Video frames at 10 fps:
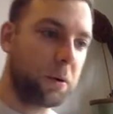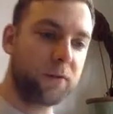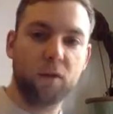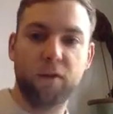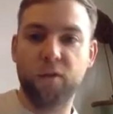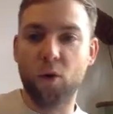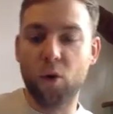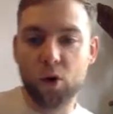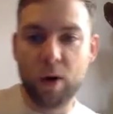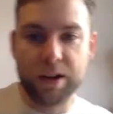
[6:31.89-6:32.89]
I've got
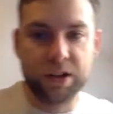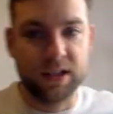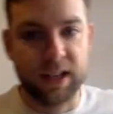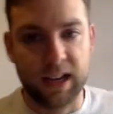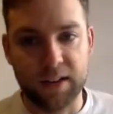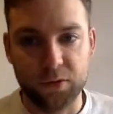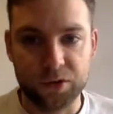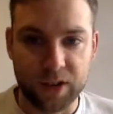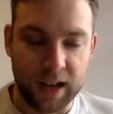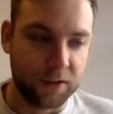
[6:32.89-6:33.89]
4 questions here for us
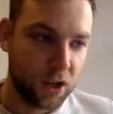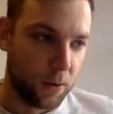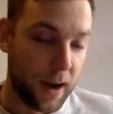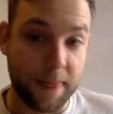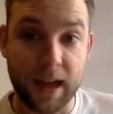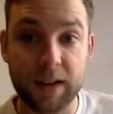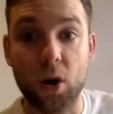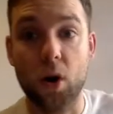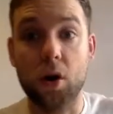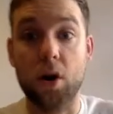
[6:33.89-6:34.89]
to have a go at, and then I've
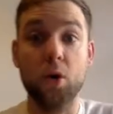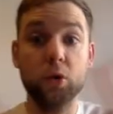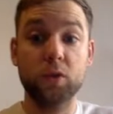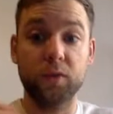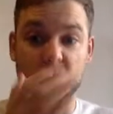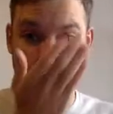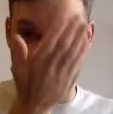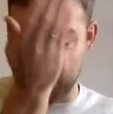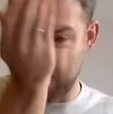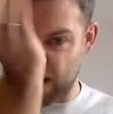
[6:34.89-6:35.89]
got loads for you to
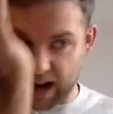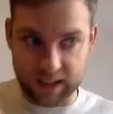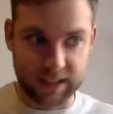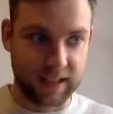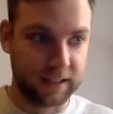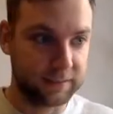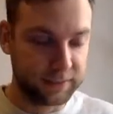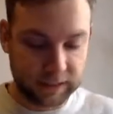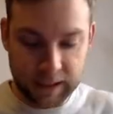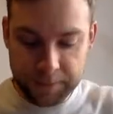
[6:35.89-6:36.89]
have a go at yourself.
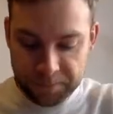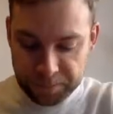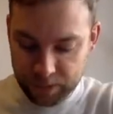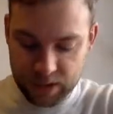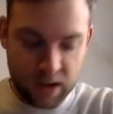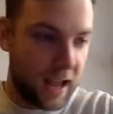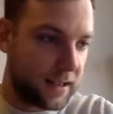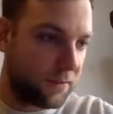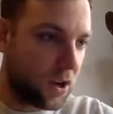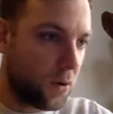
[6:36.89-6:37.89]
So let's
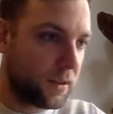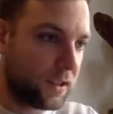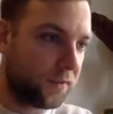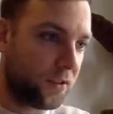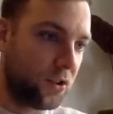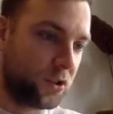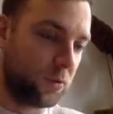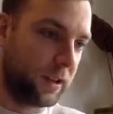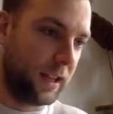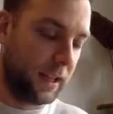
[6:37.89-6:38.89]
have a go at this first
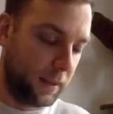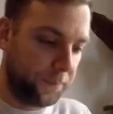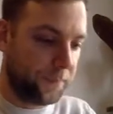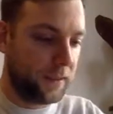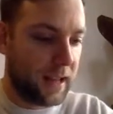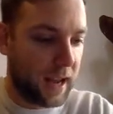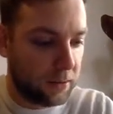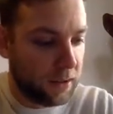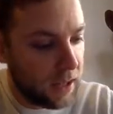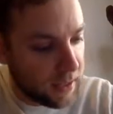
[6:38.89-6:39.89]
one here. Now,
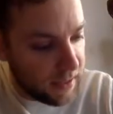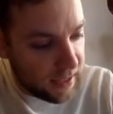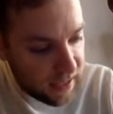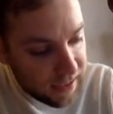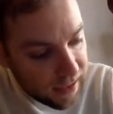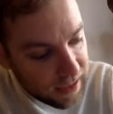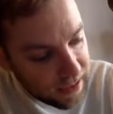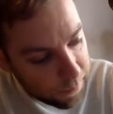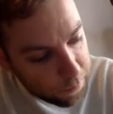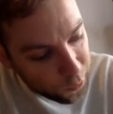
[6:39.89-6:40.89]
this is
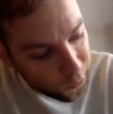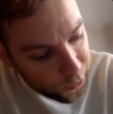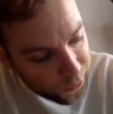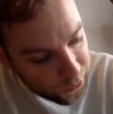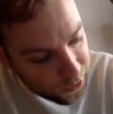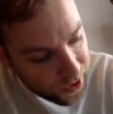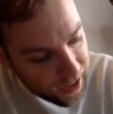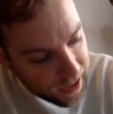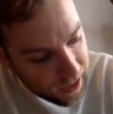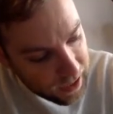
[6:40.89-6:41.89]
example
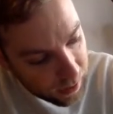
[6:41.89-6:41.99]
3.